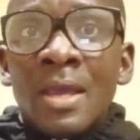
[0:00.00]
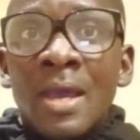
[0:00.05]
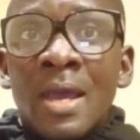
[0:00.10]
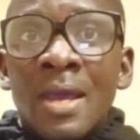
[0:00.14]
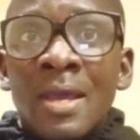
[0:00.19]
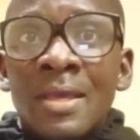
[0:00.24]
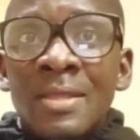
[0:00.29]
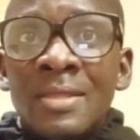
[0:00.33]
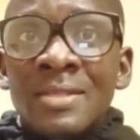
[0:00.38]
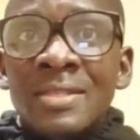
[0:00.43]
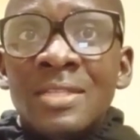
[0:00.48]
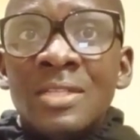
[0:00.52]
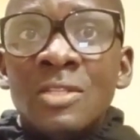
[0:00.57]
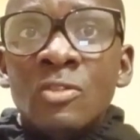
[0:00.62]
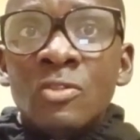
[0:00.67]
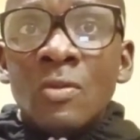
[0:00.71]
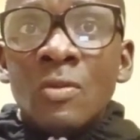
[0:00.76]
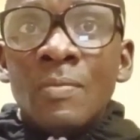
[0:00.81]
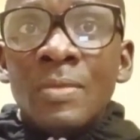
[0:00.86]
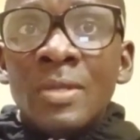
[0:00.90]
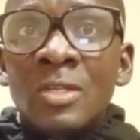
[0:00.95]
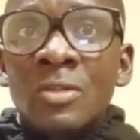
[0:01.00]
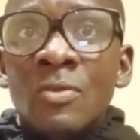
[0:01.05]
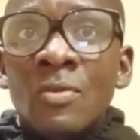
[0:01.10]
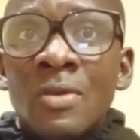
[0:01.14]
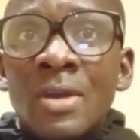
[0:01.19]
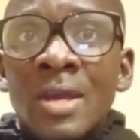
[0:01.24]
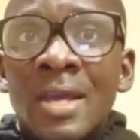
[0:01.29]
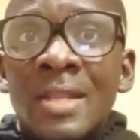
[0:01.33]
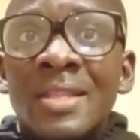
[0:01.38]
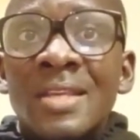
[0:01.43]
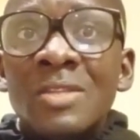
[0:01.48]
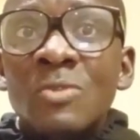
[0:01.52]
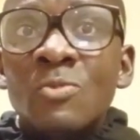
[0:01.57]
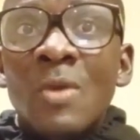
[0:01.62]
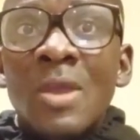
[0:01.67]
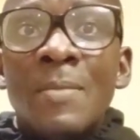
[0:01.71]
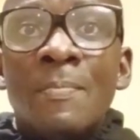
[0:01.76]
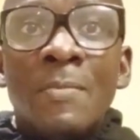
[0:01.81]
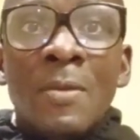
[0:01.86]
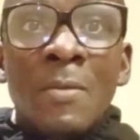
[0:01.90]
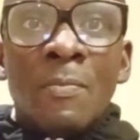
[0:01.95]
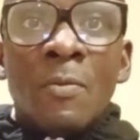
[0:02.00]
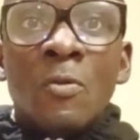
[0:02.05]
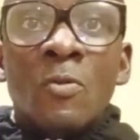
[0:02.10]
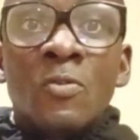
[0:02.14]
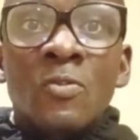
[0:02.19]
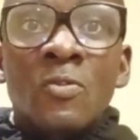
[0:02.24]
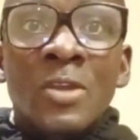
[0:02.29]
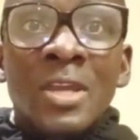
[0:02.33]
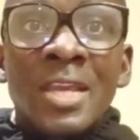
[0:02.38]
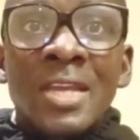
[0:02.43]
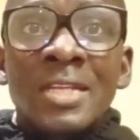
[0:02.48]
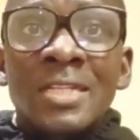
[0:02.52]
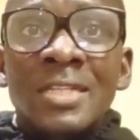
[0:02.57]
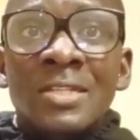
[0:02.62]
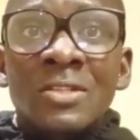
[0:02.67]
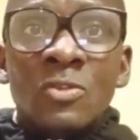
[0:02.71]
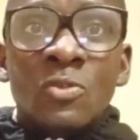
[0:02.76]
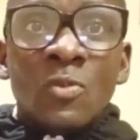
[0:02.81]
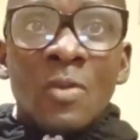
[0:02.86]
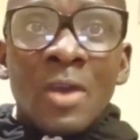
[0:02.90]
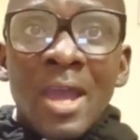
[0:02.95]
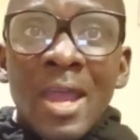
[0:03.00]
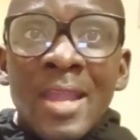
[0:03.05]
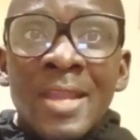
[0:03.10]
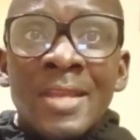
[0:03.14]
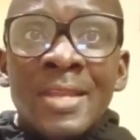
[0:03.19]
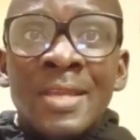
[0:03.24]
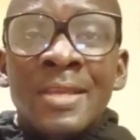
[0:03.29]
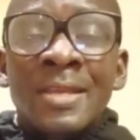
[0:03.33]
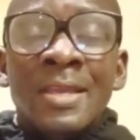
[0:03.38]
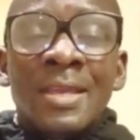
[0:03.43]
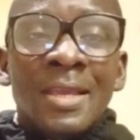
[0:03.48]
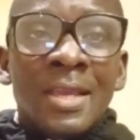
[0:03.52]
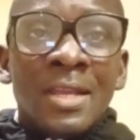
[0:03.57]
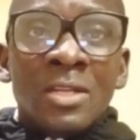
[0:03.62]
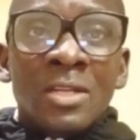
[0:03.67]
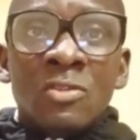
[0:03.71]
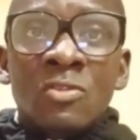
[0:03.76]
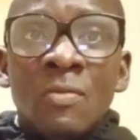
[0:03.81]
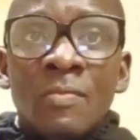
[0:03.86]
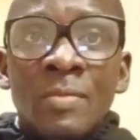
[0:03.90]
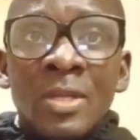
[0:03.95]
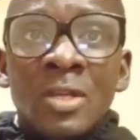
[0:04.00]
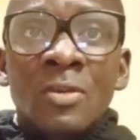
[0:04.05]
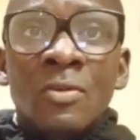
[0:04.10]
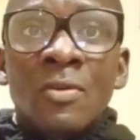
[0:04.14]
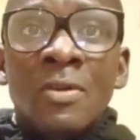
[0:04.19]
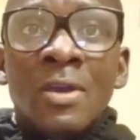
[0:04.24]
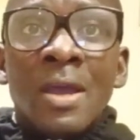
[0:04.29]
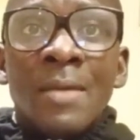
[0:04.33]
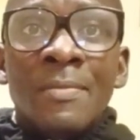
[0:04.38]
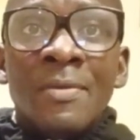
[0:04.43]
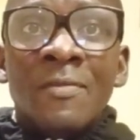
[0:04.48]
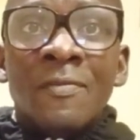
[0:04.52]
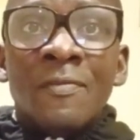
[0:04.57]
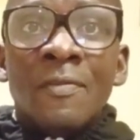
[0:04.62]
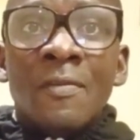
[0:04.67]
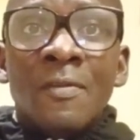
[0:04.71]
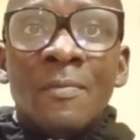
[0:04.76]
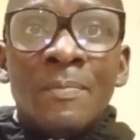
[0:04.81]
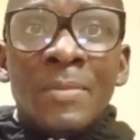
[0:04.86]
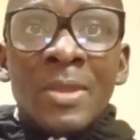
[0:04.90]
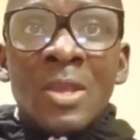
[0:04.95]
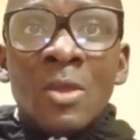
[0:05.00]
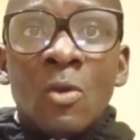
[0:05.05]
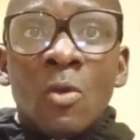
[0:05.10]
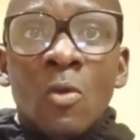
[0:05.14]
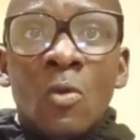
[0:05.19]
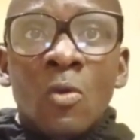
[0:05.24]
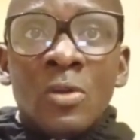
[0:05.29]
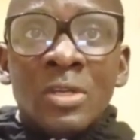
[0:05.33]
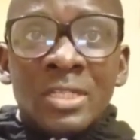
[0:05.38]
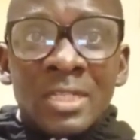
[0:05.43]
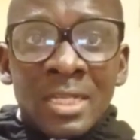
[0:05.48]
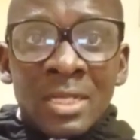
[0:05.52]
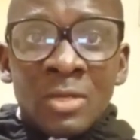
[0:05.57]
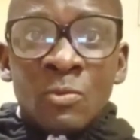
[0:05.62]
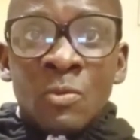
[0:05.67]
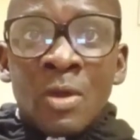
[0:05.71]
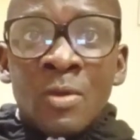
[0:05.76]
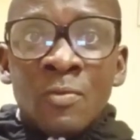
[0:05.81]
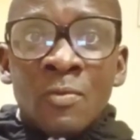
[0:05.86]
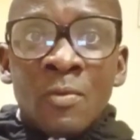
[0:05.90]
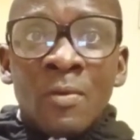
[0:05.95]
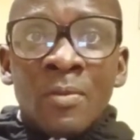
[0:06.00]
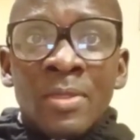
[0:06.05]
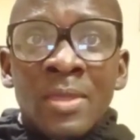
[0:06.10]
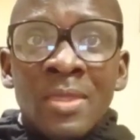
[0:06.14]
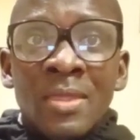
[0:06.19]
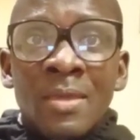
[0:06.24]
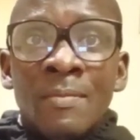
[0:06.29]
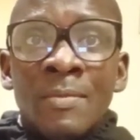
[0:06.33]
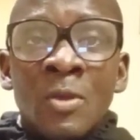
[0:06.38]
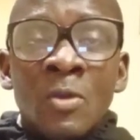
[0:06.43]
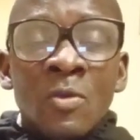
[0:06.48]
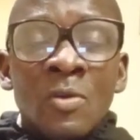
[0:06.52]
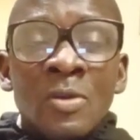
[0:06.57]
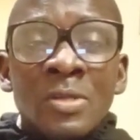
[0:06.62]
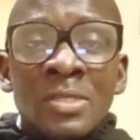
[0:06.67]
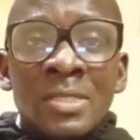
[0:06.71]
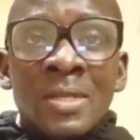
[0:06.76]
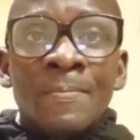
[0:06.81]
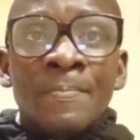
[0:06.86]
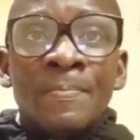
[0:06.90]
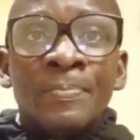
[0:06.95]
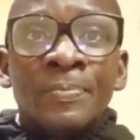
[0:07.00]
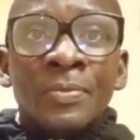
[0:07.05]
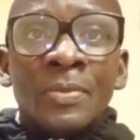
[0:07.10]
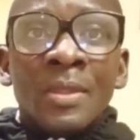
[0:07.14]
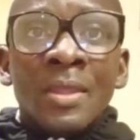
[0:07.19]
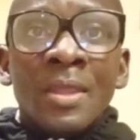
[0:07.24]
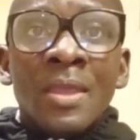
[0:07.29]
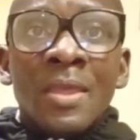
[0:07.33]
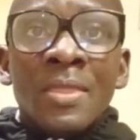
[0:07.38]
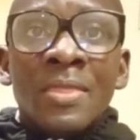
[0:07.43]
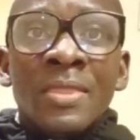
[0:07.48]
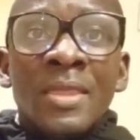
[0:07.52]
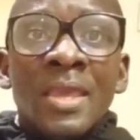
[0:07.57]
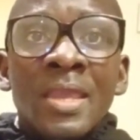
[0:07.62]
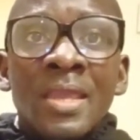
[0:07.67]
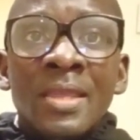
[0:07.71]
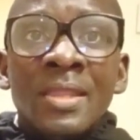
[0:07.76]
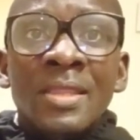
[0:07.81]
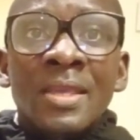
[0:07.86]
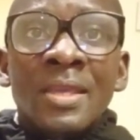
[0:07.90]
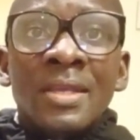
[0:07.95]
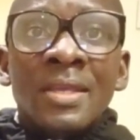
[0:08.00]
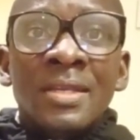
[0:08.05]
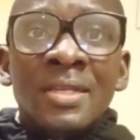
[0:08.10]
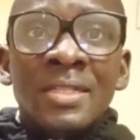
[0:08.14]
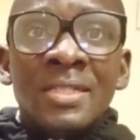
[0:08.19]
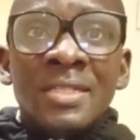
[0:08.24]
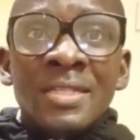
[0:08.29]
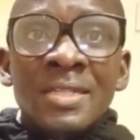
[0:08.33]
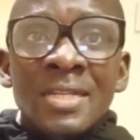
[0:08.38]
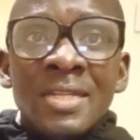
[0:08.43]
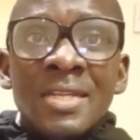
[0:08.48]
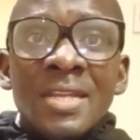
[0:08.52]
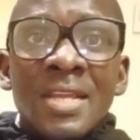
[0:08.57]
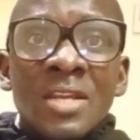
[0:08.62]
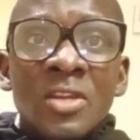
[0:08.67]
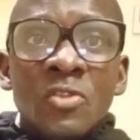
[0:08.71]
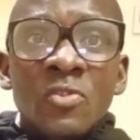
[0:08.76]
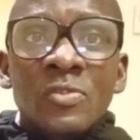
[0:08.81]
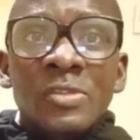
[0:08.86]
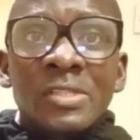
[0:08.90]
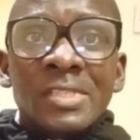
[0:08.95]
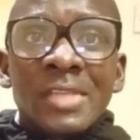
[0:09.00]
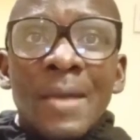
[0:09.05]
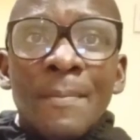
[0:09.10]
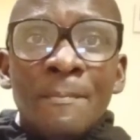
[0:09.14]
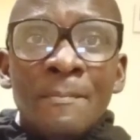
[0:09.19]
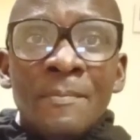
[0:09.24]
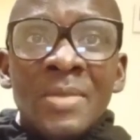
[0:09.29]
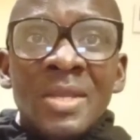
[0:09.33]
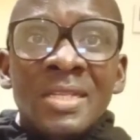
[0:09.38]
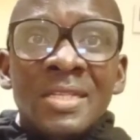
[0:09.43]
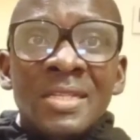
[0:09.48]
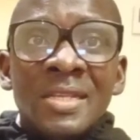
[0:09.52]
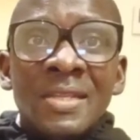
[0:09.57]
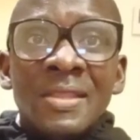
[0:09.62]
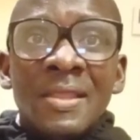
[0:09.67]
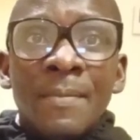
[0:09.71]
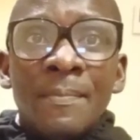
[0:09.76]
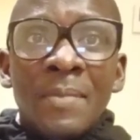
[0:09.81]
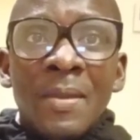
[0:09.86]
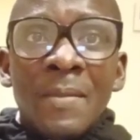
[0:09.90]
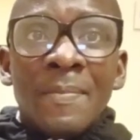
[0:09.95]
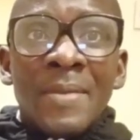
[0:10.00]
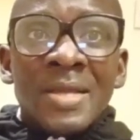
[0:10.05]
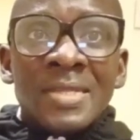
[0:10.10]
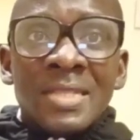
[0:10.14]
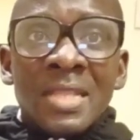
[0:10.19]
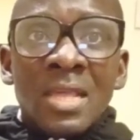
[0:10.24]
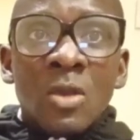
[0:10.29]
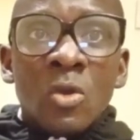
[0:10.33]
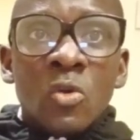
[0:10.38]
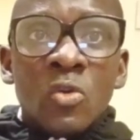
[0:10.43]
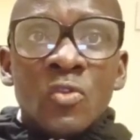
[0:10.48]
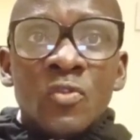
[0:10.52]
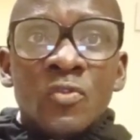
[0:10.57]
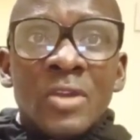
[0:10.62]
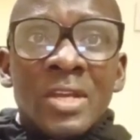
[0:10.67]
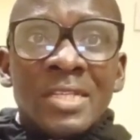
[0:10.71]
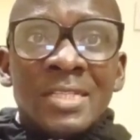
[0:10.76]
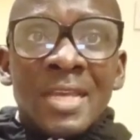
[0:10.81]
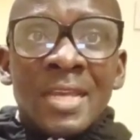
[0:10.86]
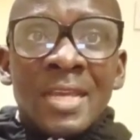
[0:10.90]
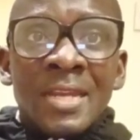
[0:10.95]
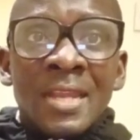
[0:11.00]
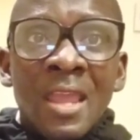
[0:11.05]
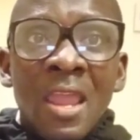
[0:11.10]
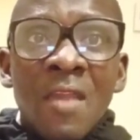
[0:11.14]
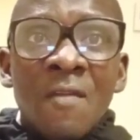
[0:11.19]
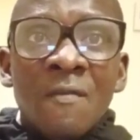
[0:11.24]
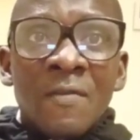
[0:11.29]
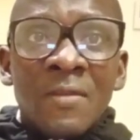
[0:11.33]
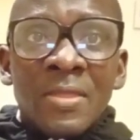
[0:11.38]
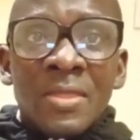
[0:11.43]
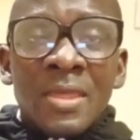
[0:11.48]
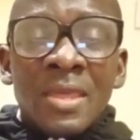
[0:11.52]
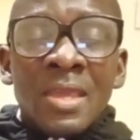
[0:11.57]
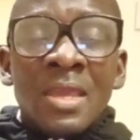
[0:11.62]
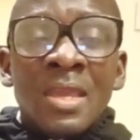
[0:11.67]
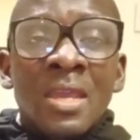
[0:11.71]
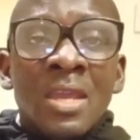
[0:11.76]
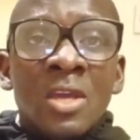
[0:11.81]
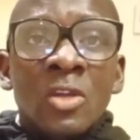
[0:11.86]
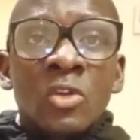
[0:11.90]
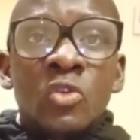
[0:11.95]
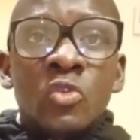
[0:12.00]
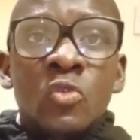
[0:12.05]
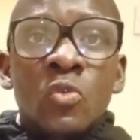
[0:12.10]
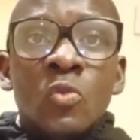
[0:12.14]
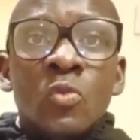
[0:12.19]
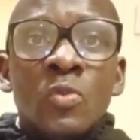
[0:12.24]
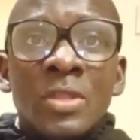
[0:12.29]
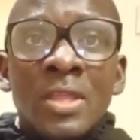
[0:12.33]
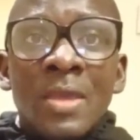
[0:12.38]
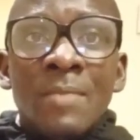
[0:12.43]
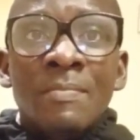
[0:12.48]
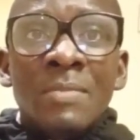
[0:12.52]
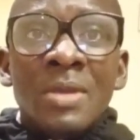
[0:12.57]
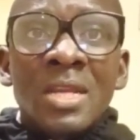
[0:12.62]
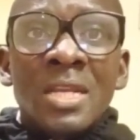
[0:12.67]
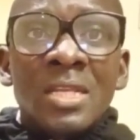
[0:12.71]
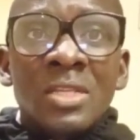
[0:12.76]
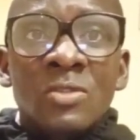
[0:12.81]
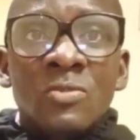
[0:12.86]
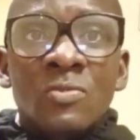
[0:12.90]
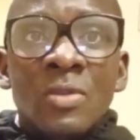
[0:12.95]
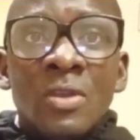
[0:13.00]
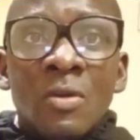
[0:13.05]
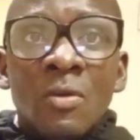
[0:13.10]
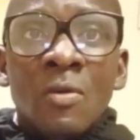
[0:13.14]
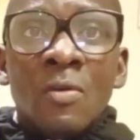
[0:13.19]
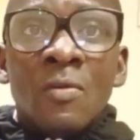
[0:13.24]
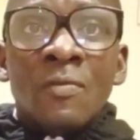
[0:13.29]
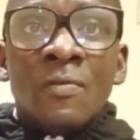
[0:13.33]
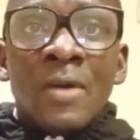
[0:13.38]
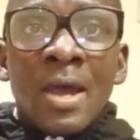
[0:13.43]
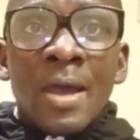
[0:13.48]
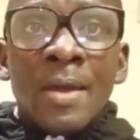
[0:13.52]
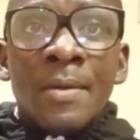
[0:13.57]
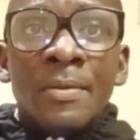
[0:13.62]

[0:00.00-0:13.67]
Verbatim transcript: That's why people would get into hiding a little bit longer before being caught in one way or the other, because it needed you submitting the papers, the contracts, and everything to the ministry of